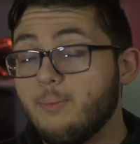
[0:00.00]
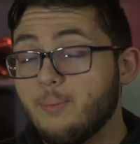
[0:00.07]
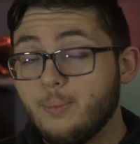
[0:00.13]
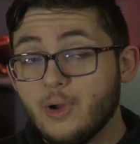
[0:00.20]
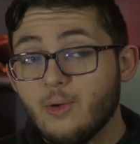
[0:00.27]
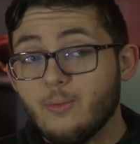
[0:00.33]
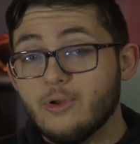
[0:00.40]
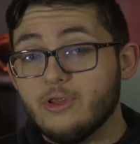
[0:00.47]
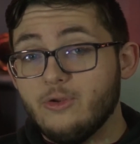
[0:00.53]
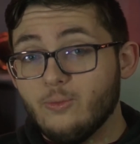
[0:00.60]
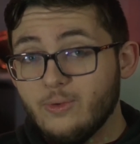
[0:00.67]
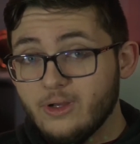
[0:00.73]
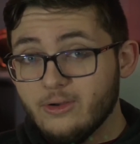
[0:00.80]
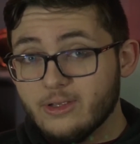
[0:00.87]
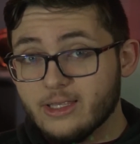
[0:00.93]
But what you
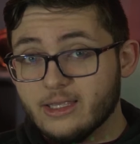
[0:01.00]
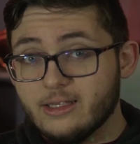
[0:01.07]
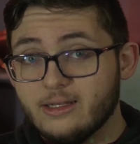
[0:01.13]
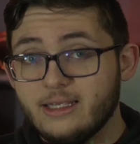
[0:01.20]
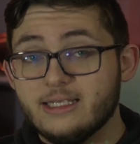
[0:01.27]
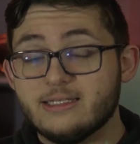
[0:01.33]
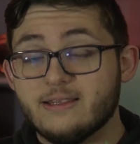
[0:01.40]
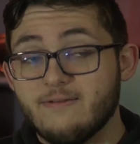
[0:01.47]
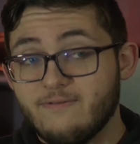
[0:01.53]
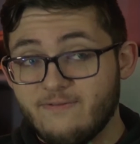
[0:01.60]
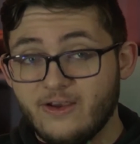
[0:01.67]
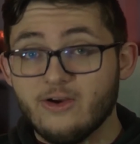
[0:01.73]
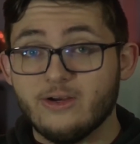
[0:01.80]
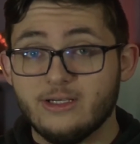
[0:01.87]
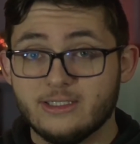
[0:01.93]
will get is a
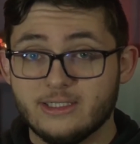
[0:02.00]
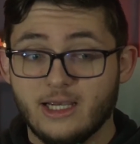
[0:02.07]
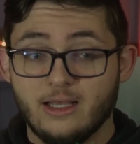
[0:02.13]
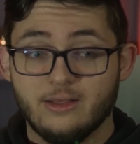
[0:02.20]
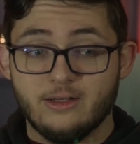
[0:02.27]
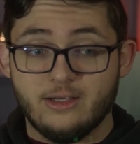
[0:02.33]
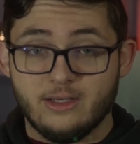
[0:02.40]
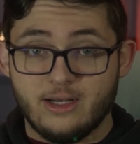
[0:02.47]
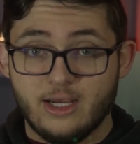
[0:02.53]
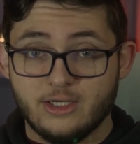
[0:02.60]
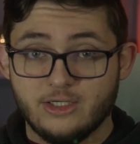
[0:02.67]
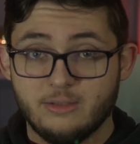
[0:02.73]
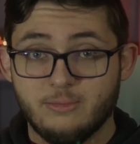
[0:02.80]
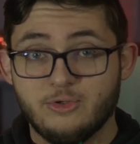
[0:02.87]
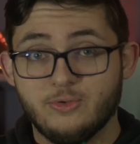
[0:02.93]
very solid
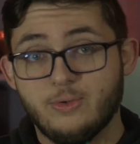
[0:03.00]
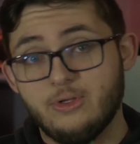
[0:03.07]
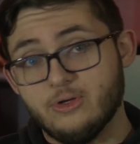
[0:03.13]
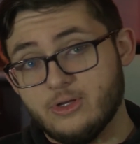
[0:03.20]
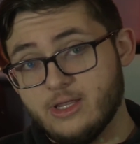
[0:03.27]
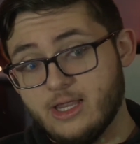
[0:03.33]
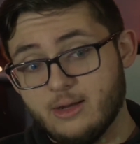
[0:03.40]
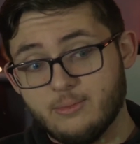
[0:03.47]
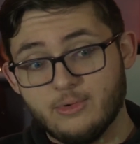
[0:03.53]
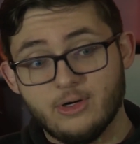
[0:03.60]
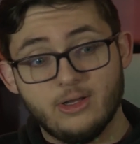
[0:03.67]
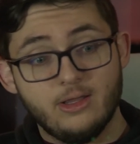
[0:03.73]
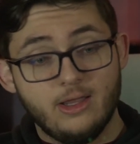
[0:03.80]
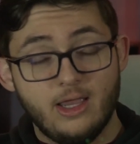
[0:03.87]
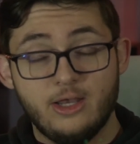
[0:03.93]
connection between your camera
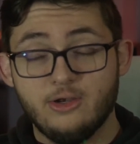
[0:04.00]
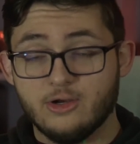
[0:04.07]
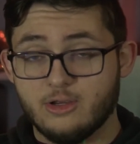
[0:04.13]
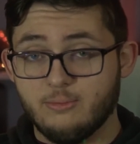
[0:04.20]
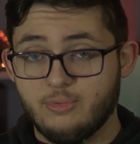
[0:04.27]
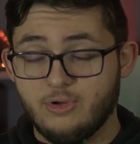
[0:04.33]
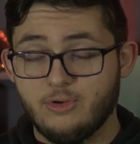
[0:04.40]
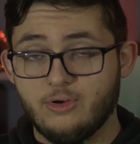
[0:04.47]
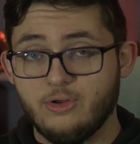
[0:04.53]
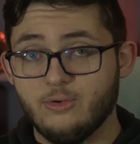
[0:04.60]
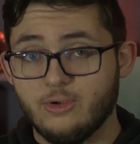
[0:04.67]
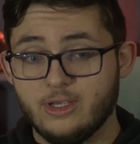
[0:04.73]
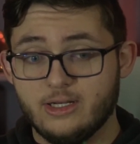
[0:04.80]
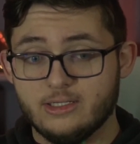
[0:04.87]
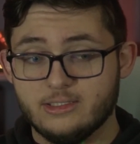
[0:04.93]
and your computer. You'll
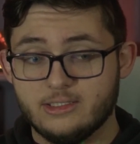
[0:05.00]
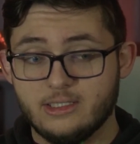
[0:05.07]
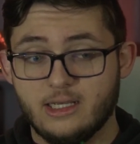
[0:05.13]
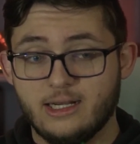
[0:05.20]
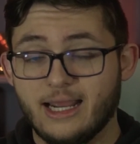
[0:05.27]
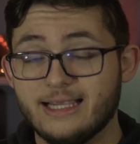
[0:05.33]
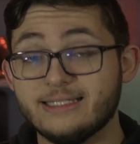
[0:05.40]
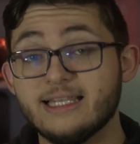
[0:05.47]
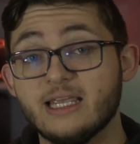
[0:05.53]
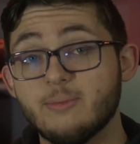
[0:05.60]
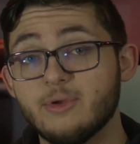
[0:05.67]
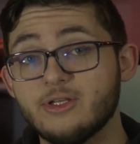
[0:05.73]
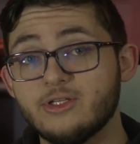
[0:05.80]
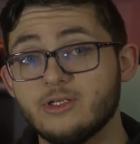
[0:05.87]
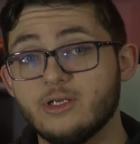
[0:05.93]
get a nice
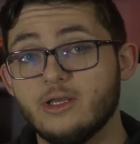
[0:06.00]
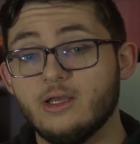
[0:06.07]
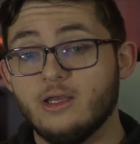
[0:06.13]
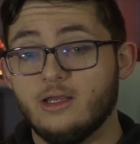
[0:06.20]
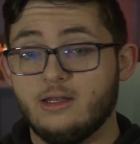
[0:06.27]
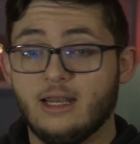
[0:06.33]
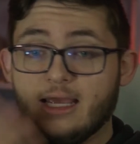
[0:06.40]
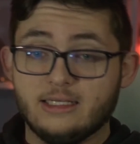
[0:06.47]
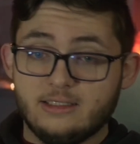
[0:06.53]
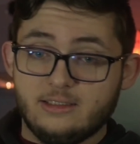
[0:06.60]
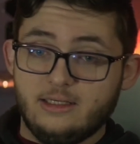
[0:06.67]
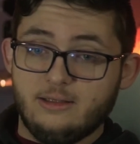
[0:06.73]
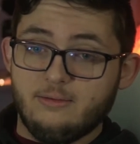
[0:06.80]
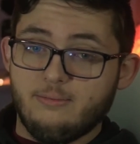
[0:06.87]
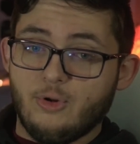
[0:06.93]
image, see
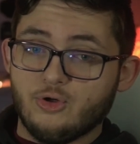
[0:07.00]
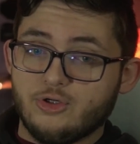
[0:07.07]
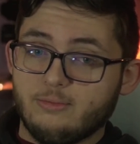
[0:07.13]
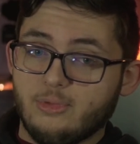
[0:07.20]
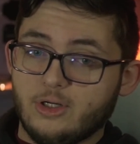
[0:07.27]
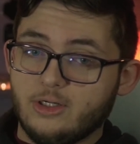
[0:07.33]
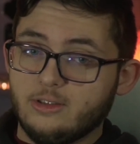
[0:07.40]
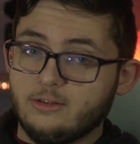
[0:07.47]
the motion blur.